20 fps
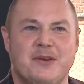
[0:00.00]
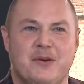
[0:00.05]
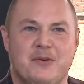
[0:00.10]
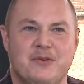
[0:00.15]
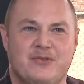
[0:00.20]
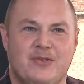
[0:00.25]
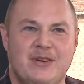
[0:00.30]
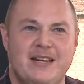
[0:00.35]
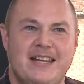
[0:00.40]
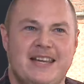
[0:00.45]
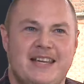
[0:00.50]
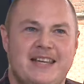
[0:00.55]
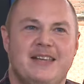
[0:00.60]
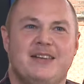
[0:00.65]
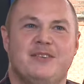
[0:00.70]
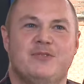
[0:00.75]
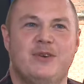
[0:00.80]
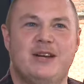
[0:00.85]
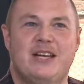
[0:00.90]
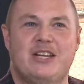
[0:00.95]
it was really,
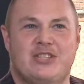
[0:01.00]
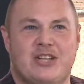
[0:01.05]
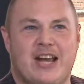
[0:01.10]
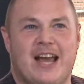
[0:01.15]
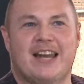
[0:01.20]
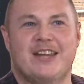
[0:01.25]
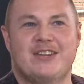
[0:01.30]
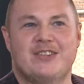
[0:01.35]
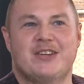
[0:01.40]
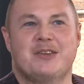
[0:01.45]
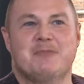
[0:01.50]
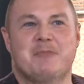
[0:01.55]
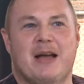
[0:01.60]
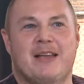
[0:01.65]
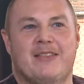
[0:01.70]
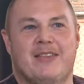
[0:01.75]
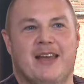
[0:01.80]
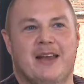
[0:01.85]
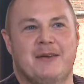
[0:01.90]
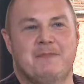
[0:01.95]
really challenging back
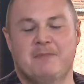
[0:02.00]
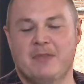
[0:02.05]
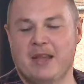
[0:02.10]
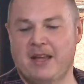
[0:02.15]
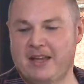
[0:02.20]
then.